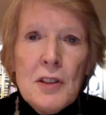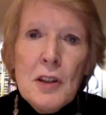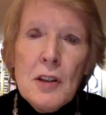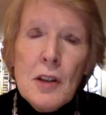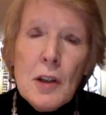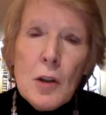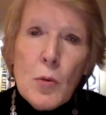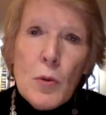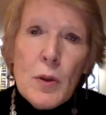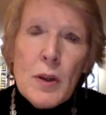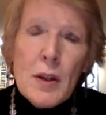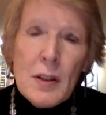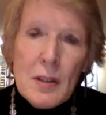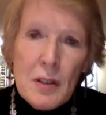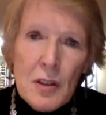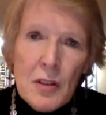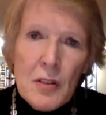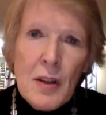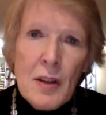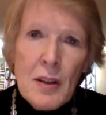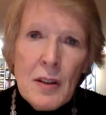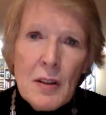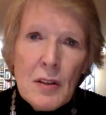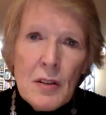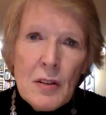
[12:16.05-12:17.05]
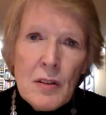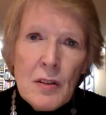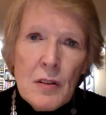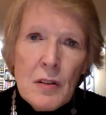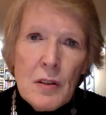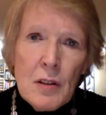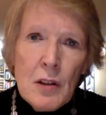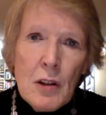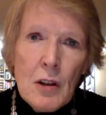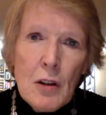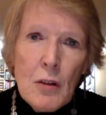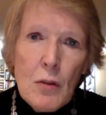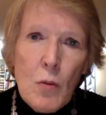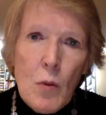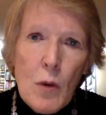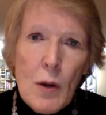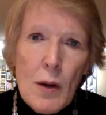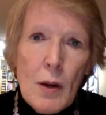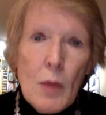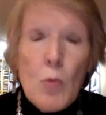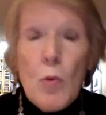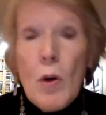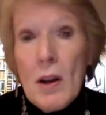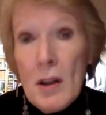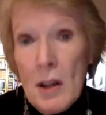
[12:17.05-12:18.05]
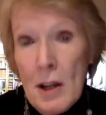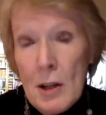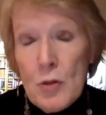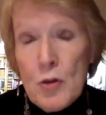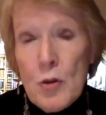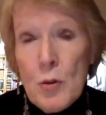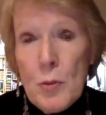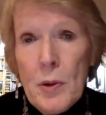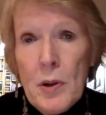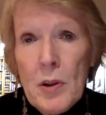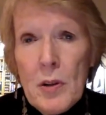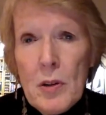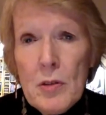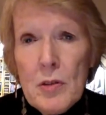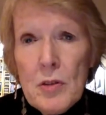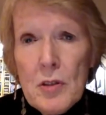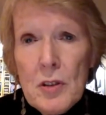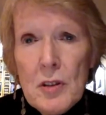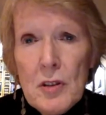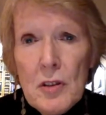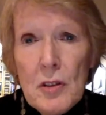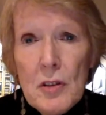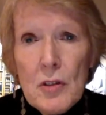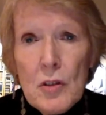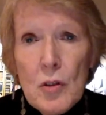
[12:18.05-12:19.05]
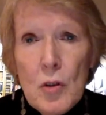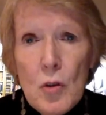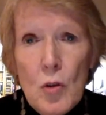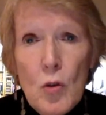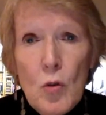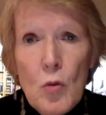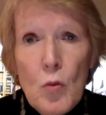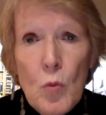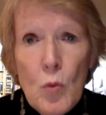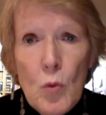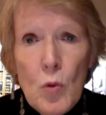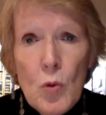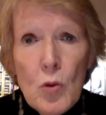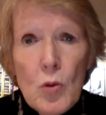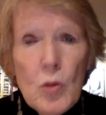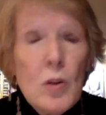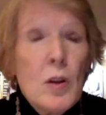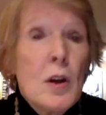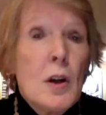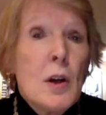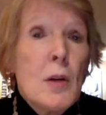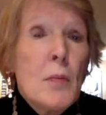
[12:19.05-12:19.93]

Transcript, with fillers: I think we get a sense of why one anthropologist has called war